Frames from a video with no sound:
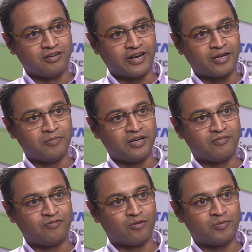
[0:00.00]

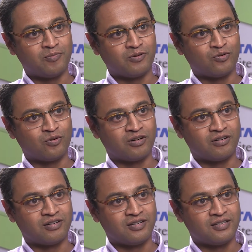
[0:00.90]
recommend for people who are
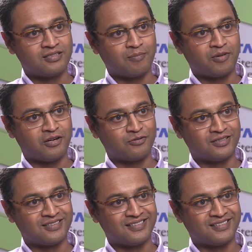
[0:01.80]
stepping out?